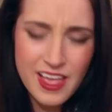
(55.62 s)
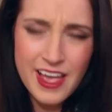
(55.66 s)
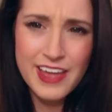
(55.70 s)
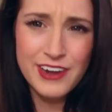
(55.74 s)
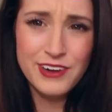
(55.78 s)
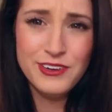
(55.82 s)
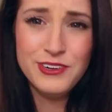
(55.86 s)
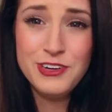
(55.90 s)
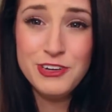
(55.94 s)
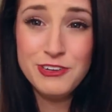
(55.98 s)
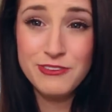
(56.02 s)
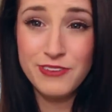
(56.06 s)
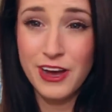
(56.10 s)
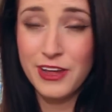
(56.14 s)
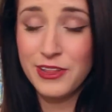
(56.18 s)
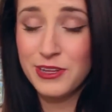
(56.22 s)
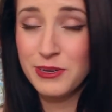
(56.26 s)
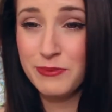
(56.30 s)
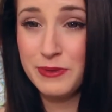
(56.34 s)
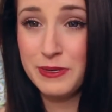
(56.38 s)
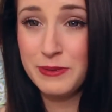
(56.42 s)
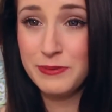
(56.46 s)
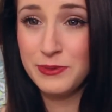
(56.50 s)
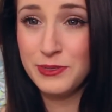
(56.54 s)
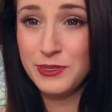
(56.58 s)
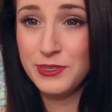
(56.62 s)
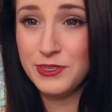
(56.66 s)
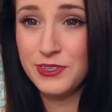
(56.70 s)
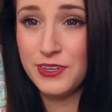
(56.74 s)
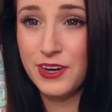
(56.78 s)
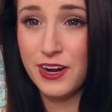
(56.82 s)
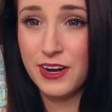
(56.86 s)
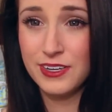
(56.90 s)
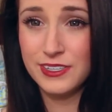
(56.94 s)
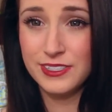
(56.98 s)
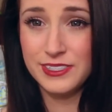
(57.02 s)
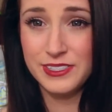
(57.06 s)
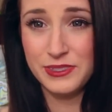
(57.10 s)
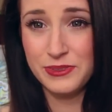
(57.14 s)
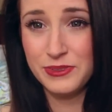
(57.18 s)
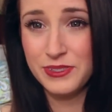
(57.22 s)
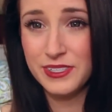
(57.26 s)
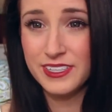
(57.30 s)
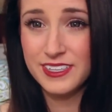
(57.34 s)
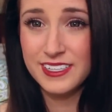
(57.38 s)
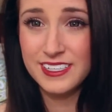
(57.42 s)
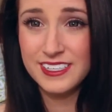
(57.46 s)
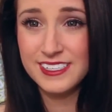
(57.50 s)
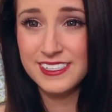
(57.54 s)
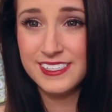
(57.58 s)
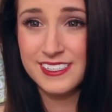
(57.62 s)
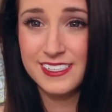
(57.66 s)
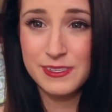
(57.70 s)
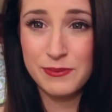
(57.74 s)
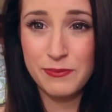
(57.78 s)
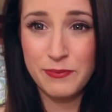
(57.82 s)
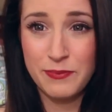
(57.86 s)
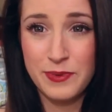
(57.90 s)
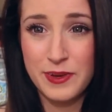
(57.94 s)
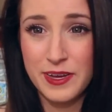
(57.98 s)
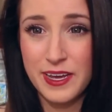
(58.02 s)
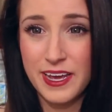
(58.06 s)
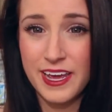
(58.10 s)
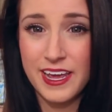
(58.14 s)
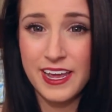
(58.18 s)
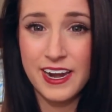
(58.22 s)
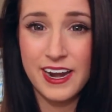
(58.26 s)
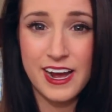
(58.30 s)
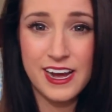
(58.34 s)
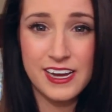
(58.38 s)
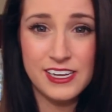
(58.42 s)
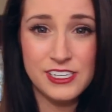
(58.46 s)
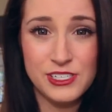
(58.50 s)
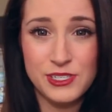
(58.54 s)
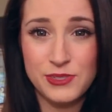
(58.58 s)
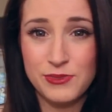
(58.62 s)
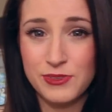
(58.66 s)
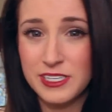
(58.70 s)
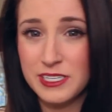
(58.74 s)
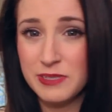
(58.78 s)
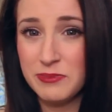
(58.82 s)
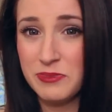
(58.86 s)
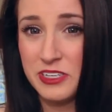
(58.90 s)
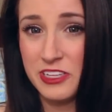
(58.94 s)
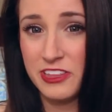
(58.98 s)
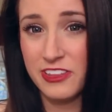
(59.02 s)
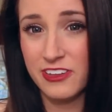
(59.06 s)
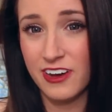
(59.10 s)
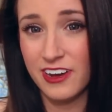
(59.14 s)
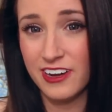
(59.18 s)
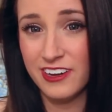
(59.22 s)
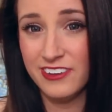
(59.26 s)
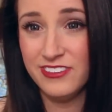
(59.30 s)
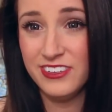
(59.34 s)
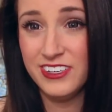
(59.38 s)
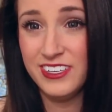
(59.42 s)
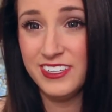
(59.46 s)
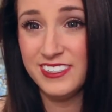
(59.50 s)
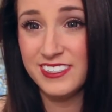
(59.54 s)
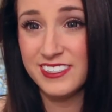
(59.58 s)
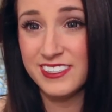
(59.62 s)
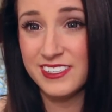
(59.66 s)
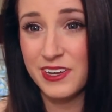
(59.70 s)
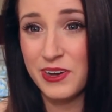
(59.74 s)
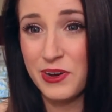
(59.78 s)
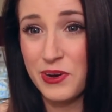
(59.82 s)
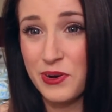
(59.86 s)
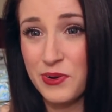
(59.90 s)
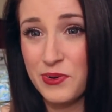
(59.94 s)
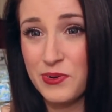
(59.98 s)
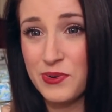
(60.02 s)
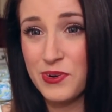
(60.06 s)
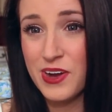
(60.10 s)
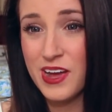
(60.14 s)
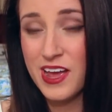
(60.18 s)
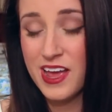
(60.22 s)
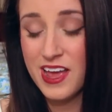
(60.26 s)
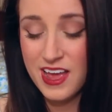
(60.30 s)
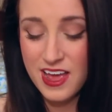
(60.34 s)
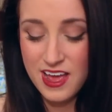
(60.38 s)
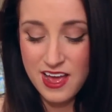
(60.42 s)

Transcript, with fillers: was. I don't know if other people are doing this, but I just randomly thought of it, so